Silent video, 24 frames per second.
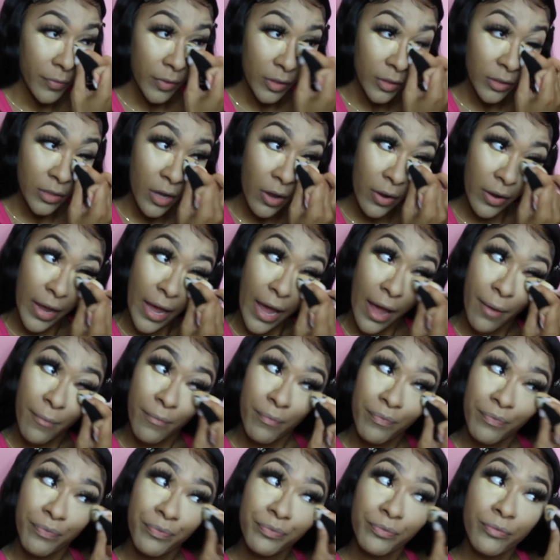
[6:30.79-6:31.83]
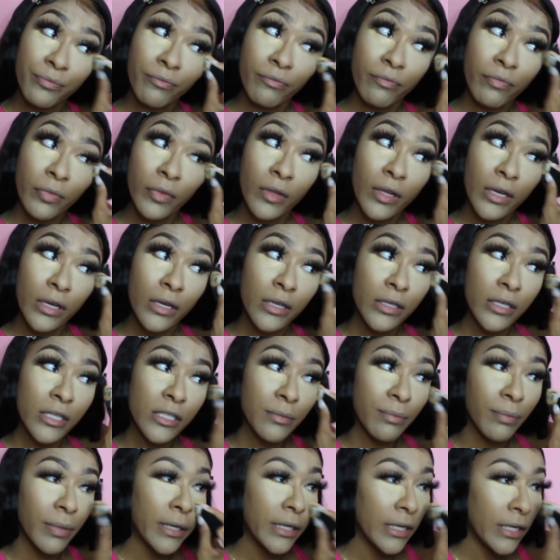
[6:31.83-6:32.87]
So yeah,
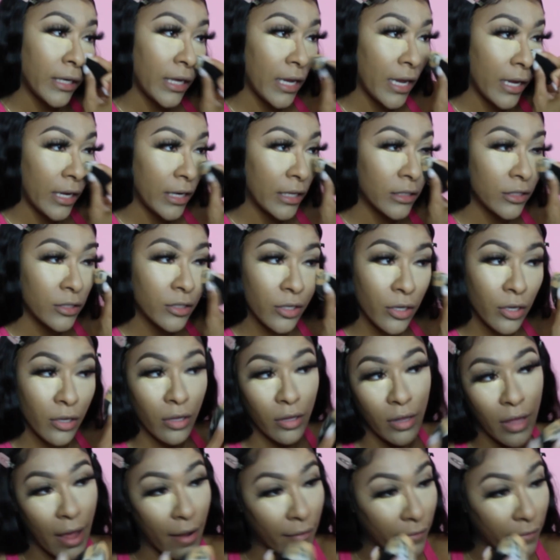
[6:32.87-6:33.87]
just blend it in until